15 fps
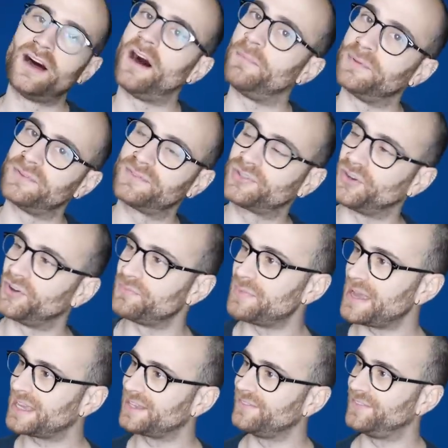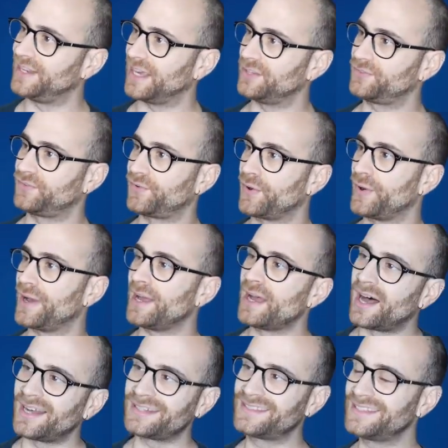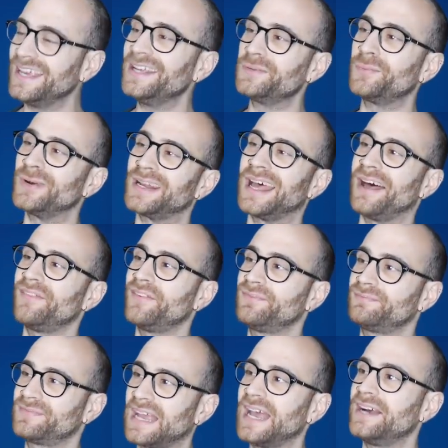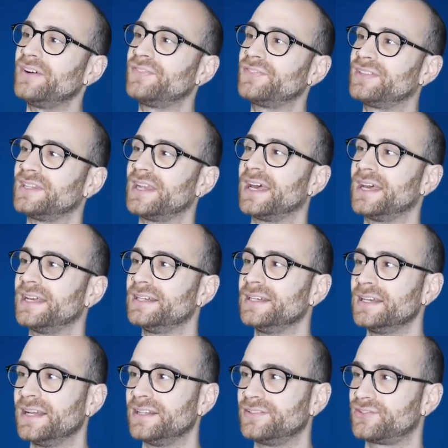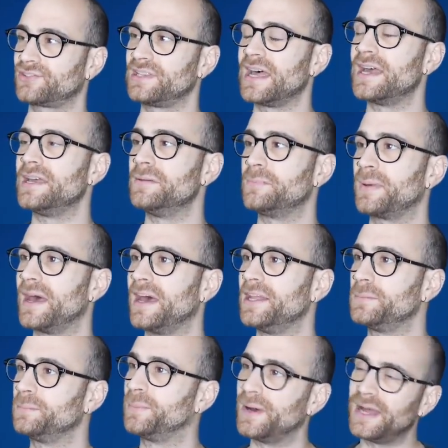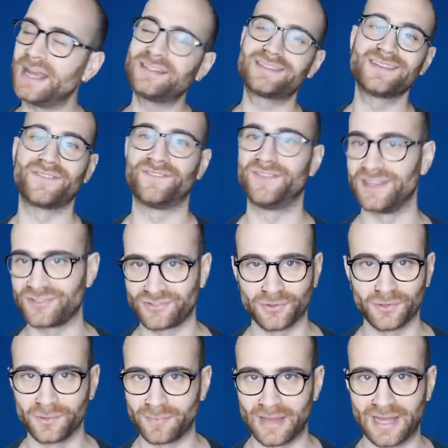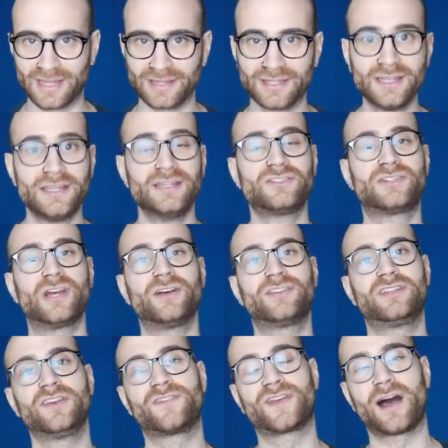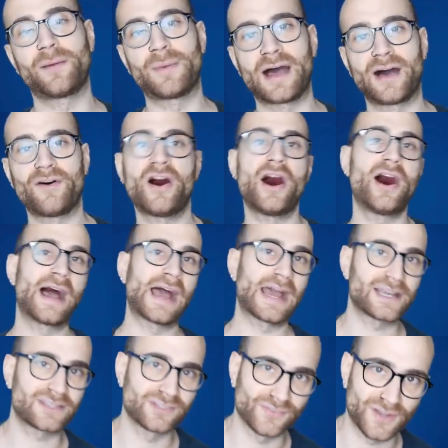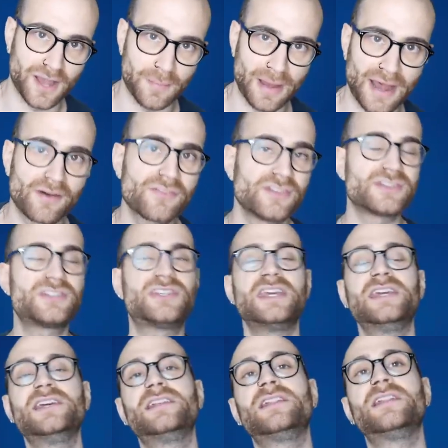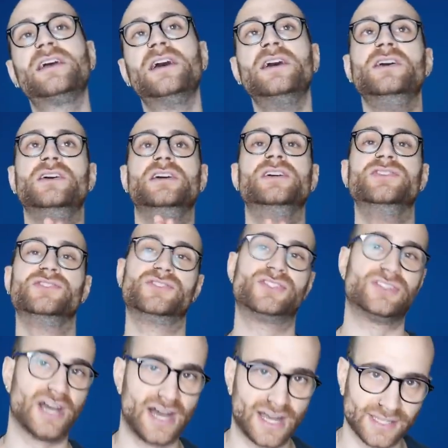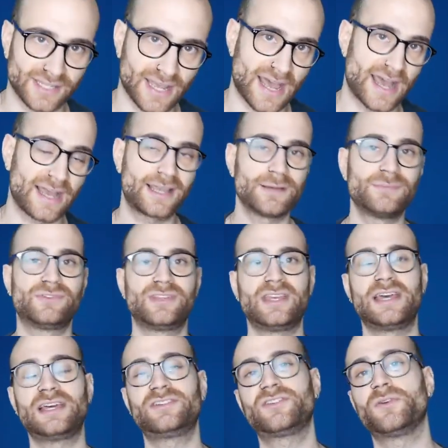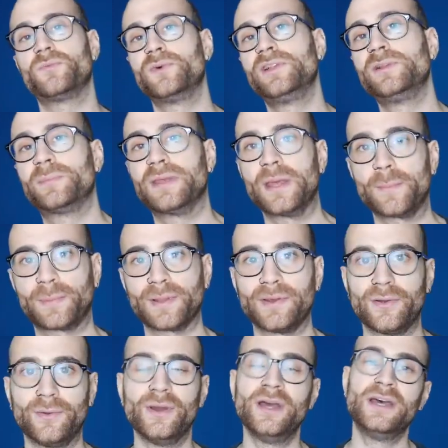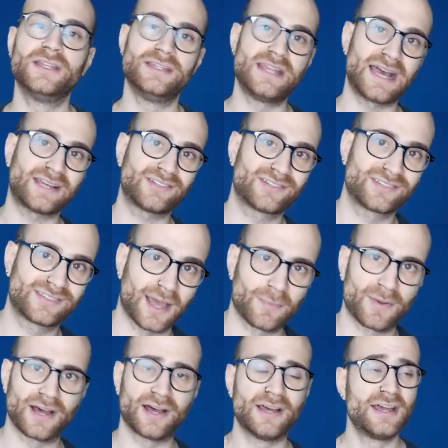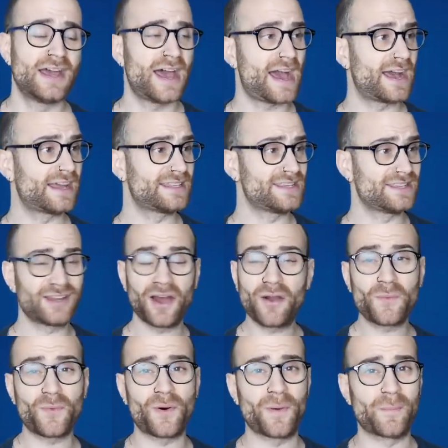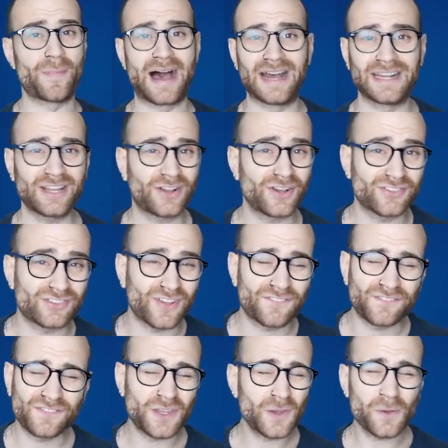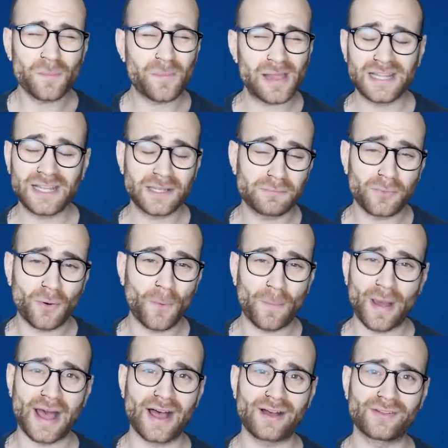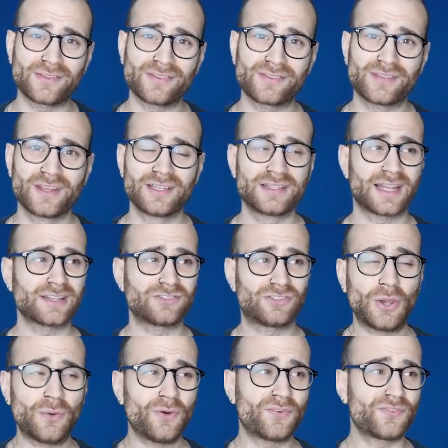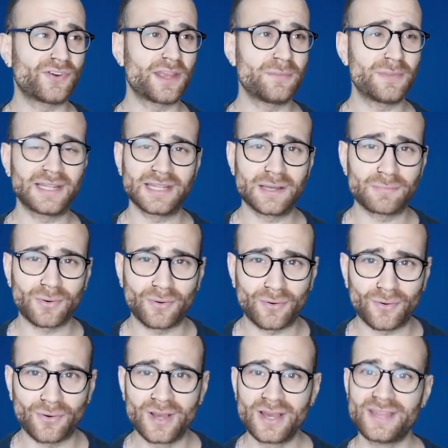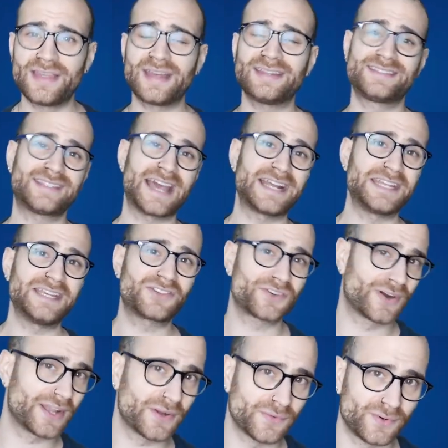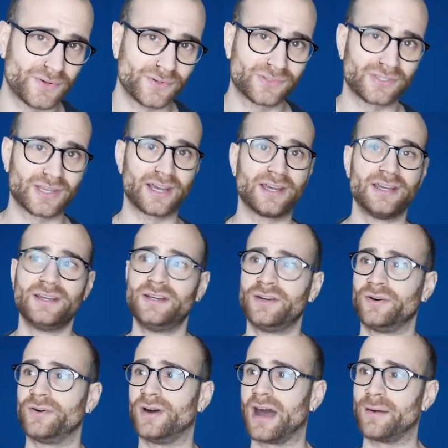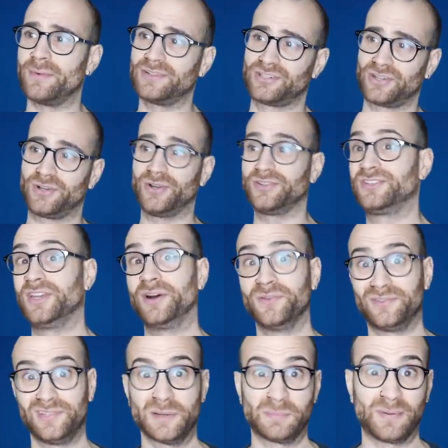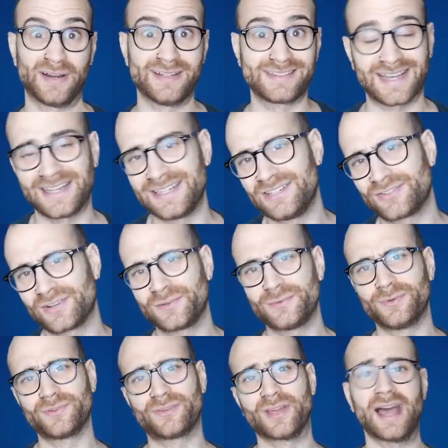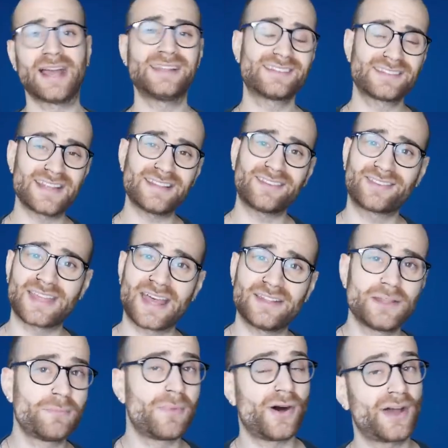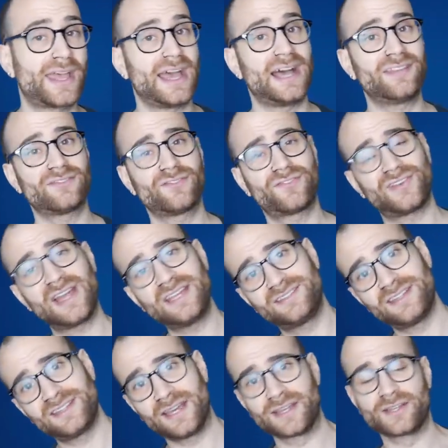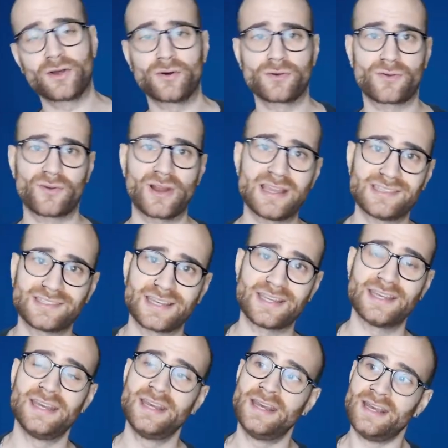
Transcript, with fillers: I've been sort of making videos for it. I did want to have a day off today and just lay in bed, but it's official man. Chelsea have come out, Ajax have come out, the deal is done. Hakim Ziyech will be a blue next summer and you know what, man? It cost a few million more pounds, like two or three million more than Danny Drinkwater, or how much it cost Chelsea to buy Danny Drinkwater. And since then, the market has inflated and gone crazy.